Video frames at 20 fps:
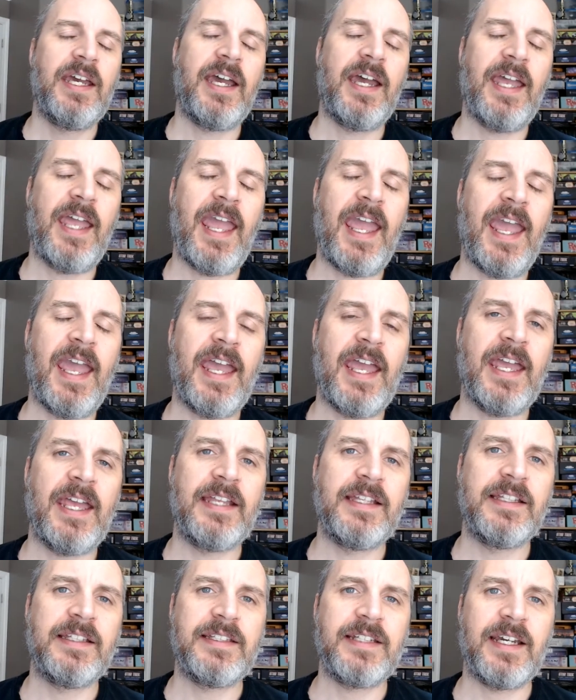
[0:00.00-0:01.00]

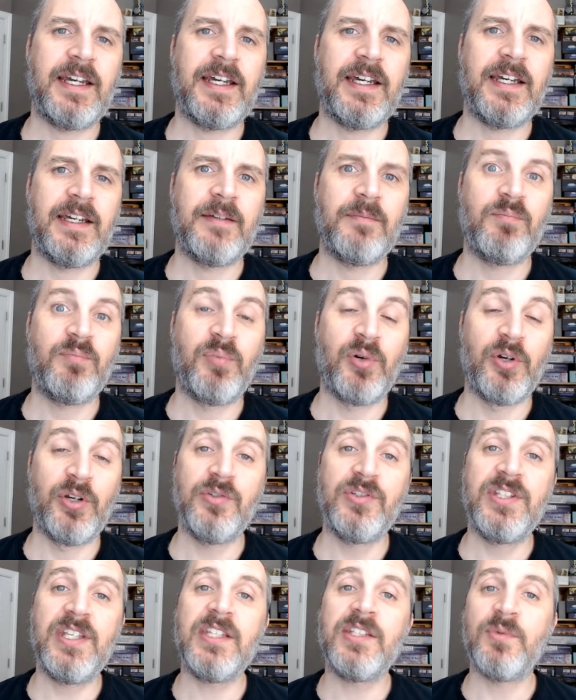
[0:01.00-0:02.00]
and
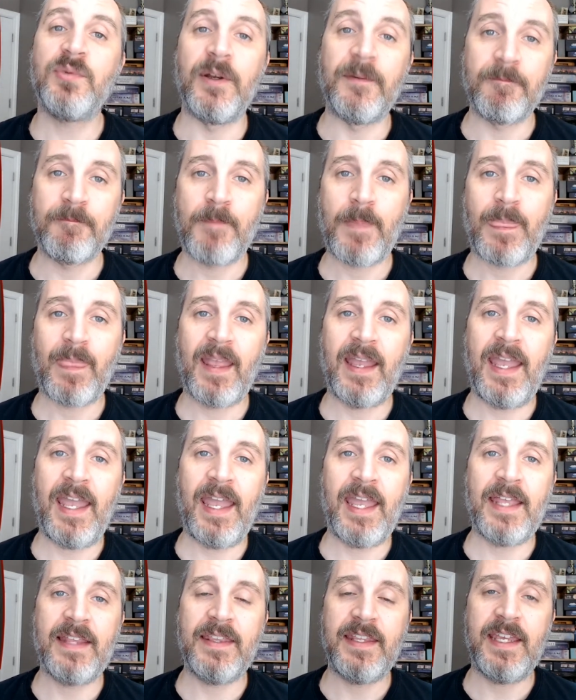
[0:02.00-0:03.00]
produced this one.
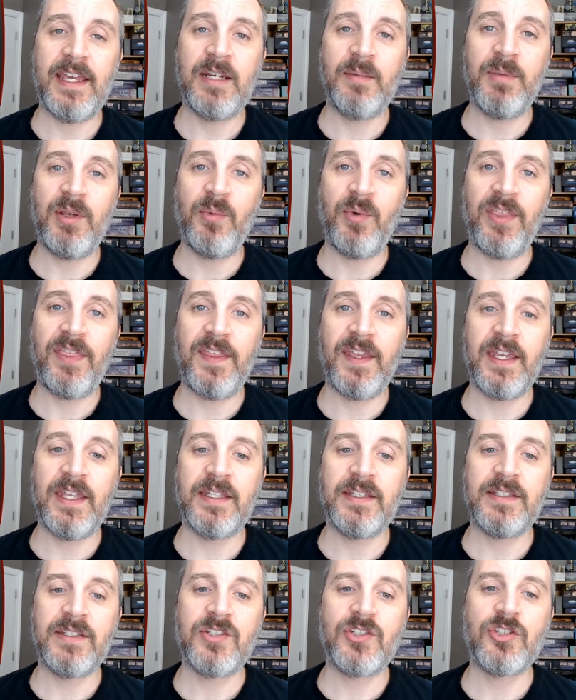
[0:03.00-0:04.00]
And The Enemy
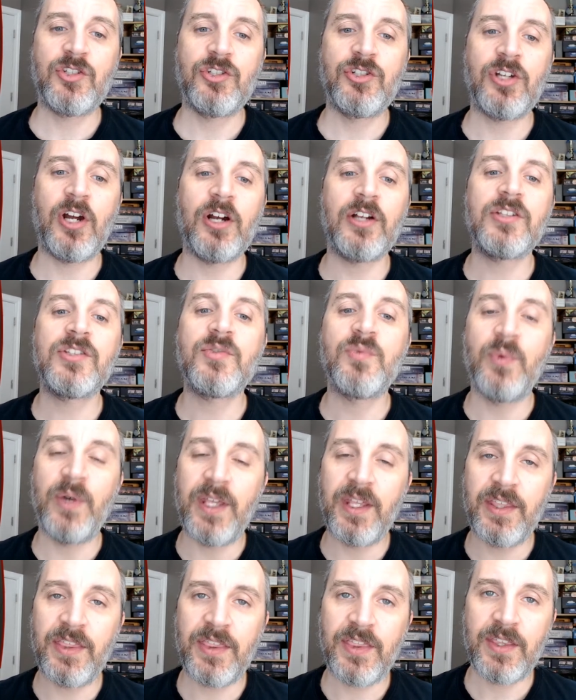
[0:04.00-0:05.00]
Within starts
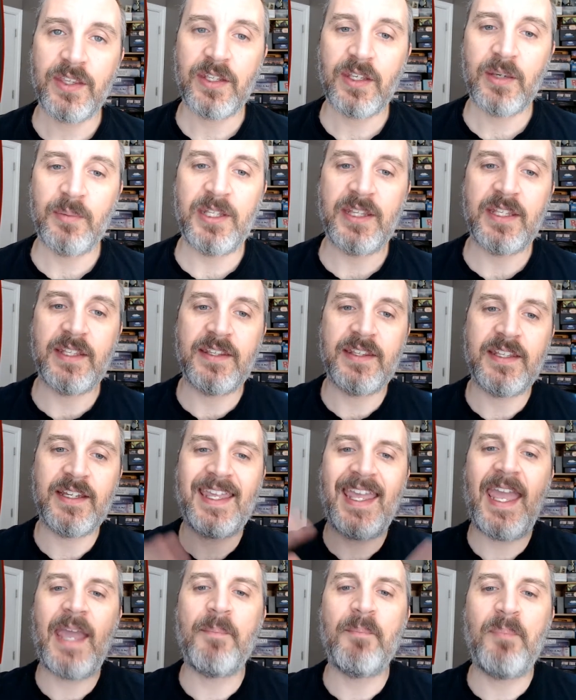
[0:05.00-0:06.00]
with, the
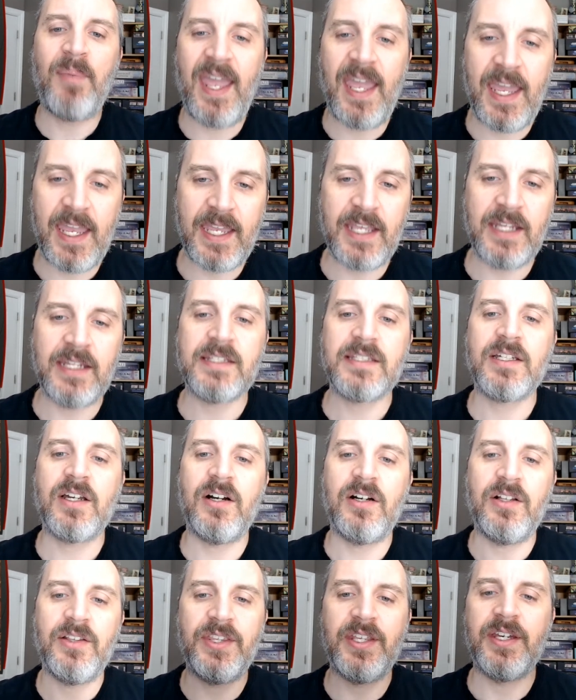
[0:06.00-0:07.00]
campaign is
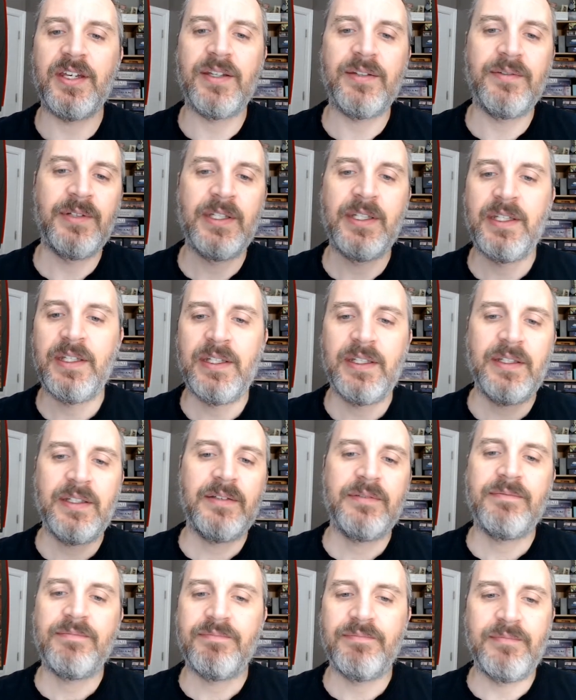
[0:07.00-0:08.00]
called I
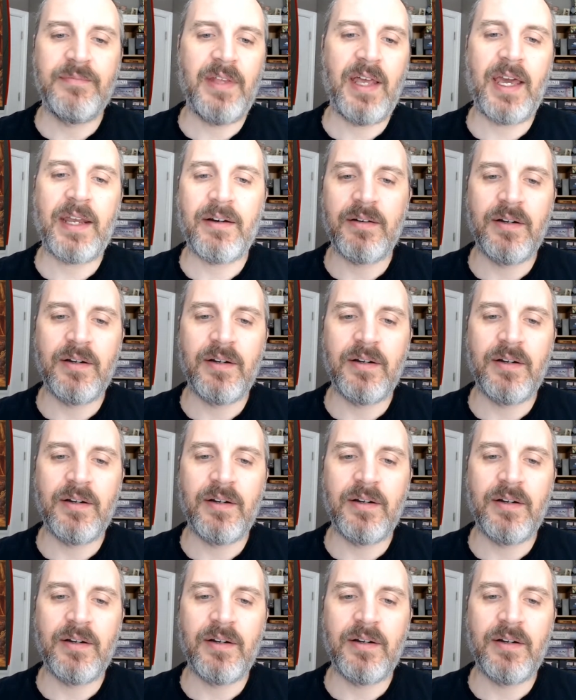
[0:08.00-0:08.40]
don't know